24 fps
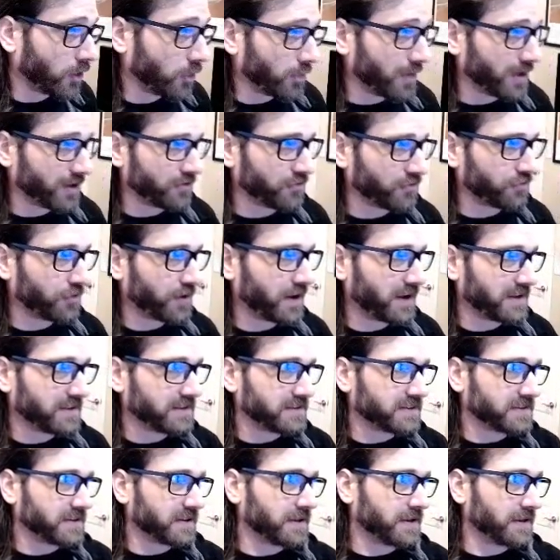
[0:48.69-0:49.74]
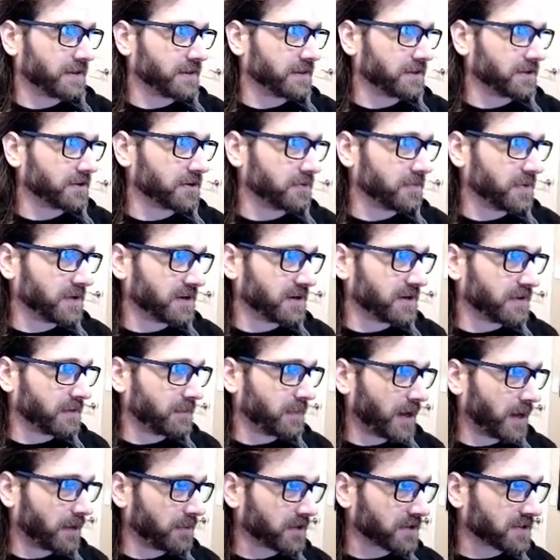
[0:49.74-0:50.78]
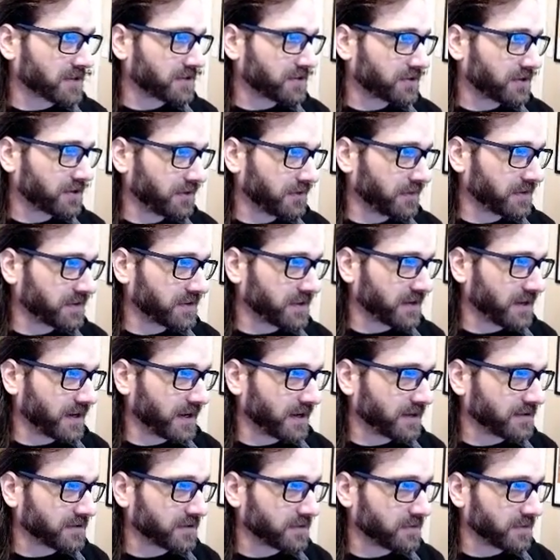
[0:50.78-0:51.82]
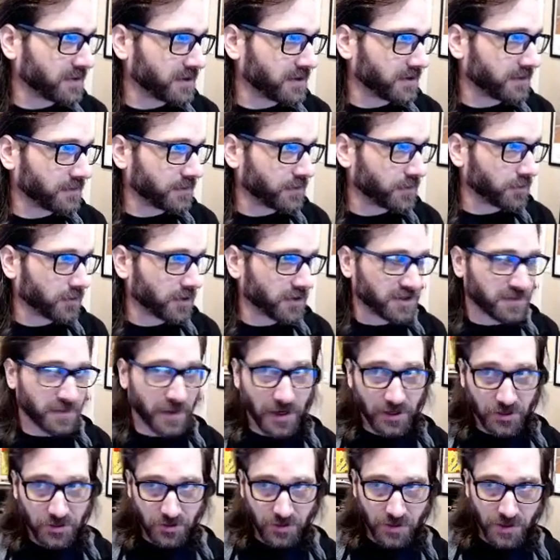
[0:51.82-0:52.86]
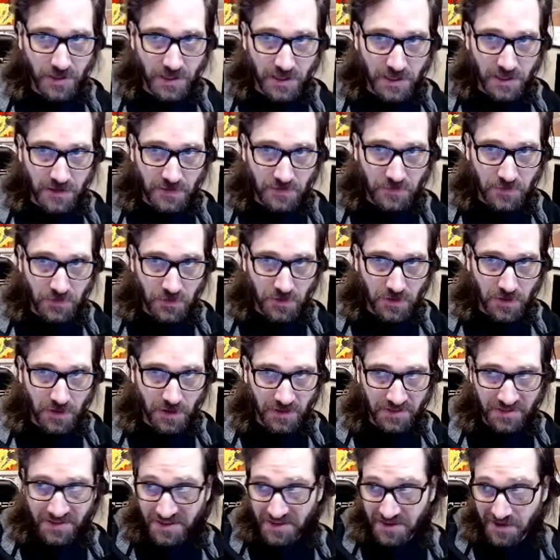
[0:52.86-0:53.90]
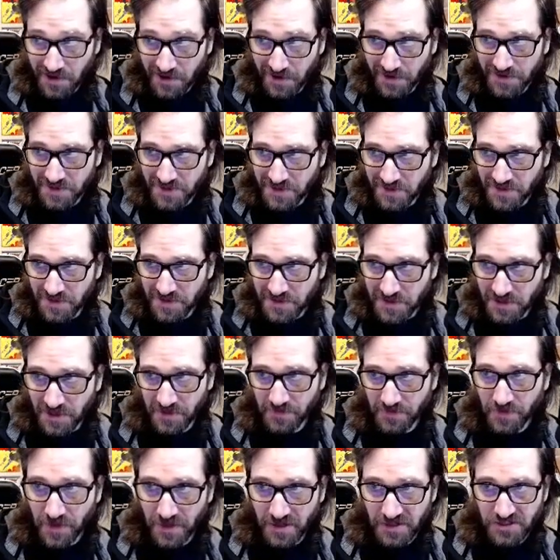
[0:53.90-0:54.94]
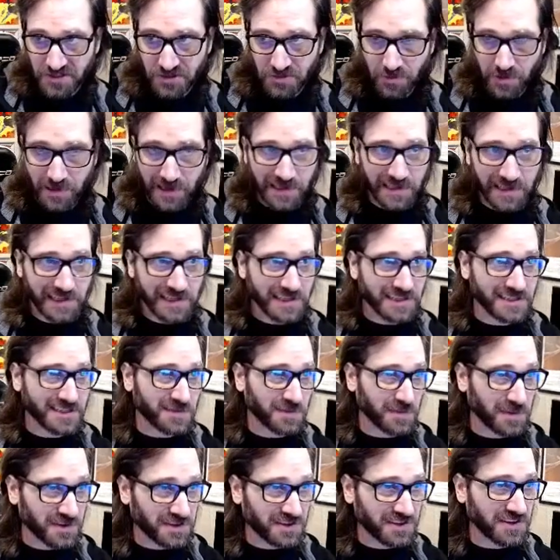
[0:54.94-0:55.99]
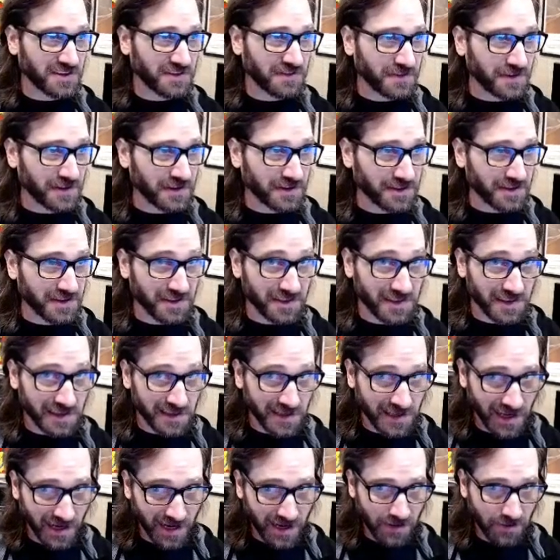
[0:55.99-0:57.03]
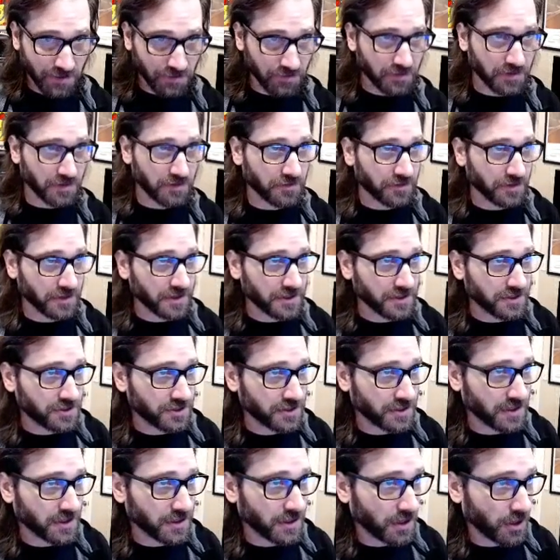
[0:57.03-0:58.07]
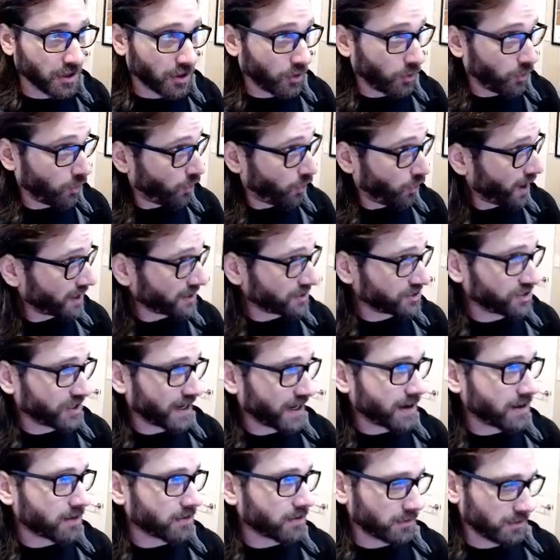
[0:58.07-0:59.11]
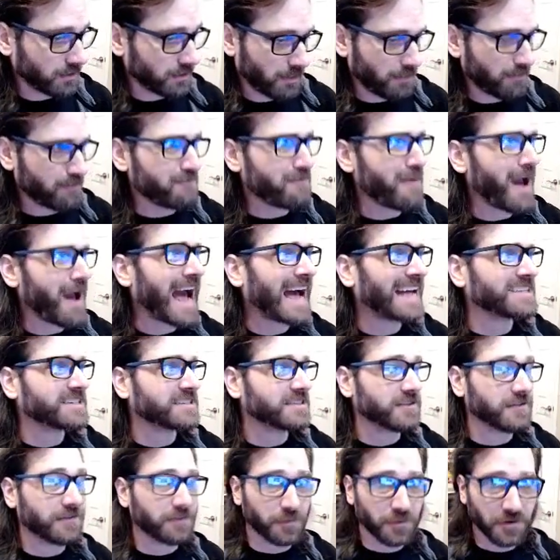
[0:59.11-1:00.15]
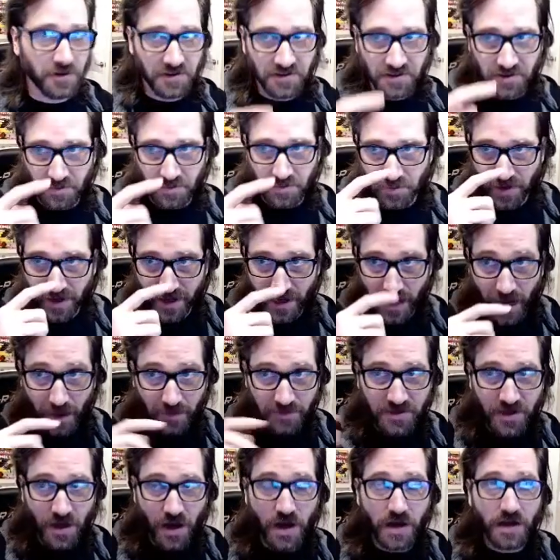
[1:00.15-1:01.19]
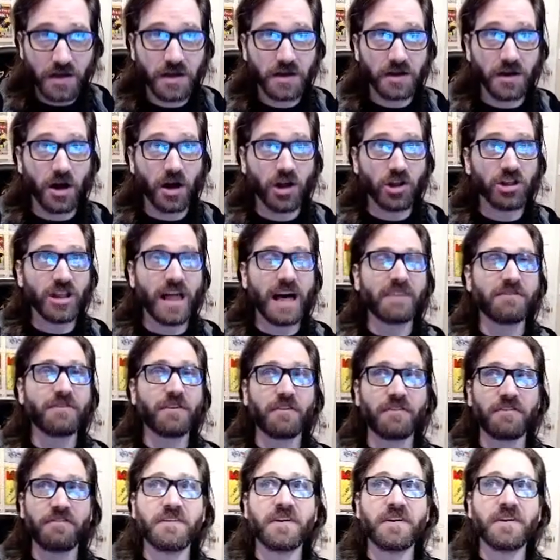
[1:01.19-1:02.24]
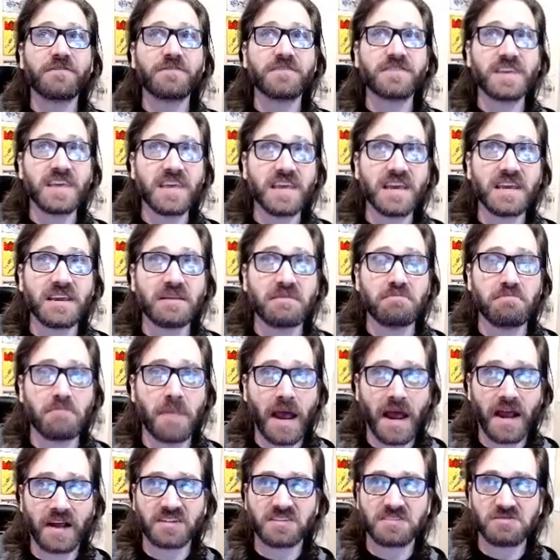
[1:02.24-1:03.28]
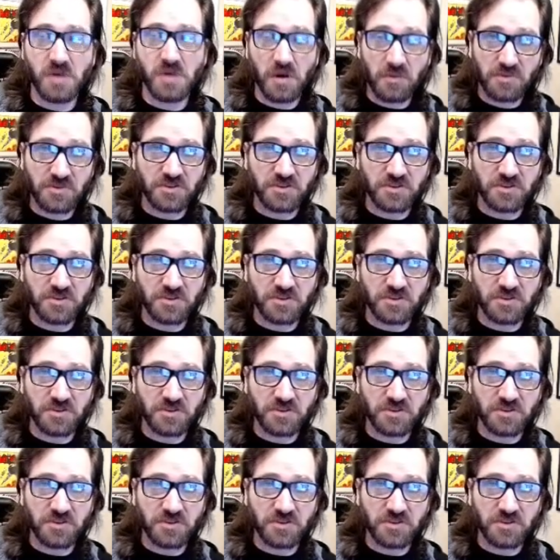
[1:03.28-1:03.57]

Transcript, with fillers: Well, friends, a little bit of a public service announcement, if you will, especially if you're on the continent of Australia, specifically the Katherine region. Watch out. Massive prison break. I'm talking a level 15 maximum